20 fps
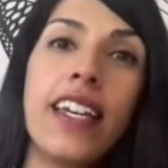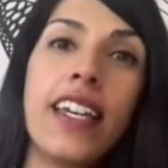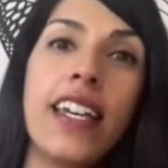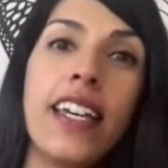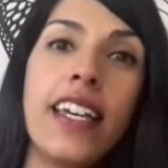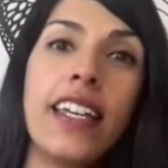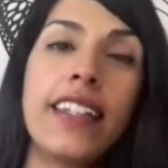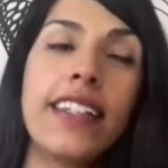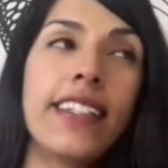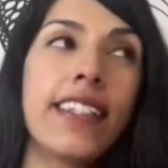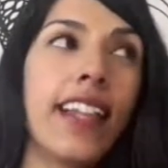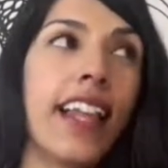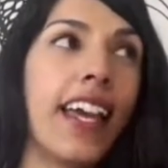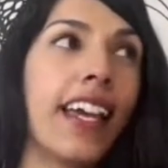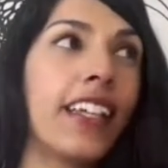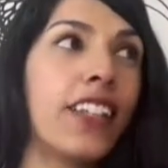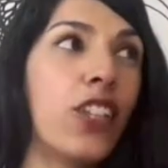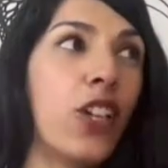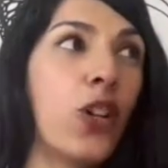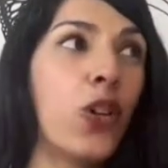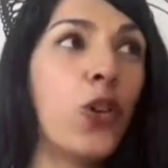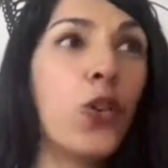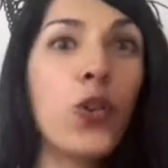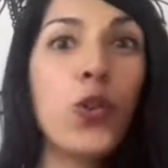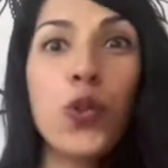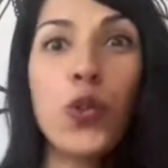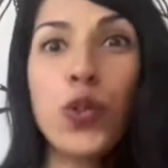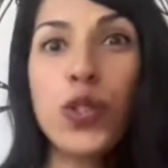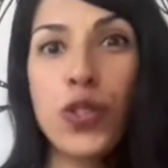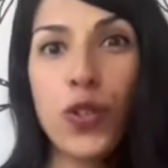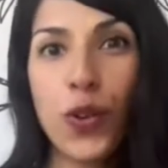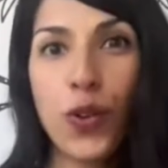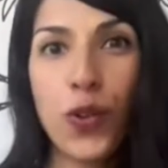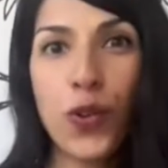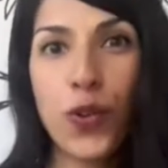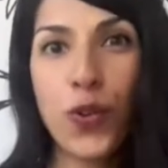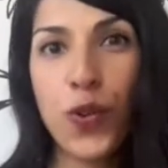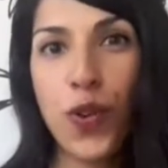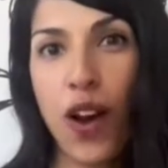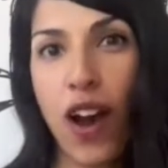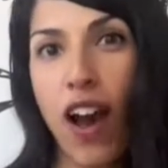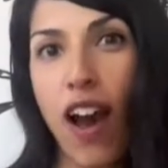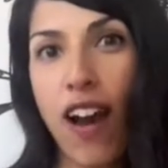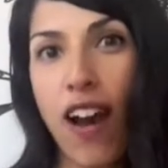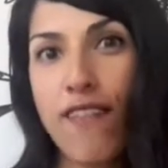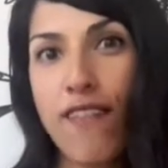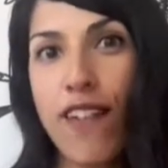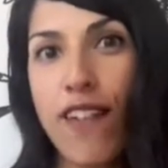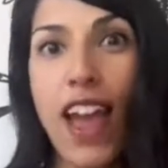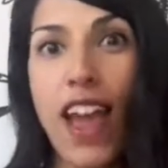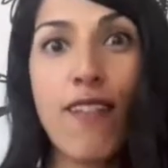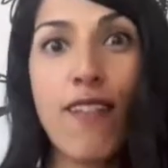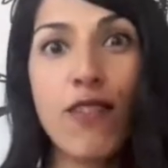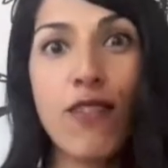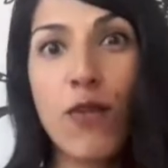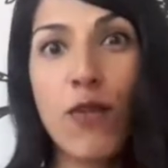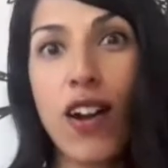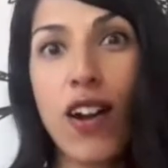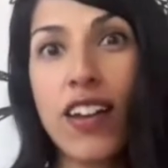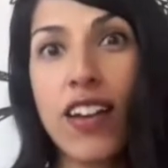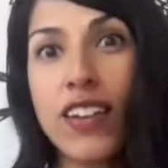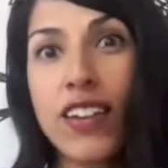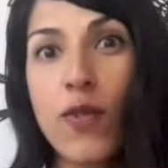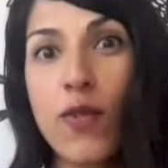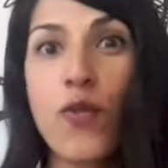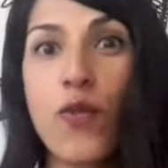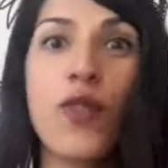it's like the who's who of everyone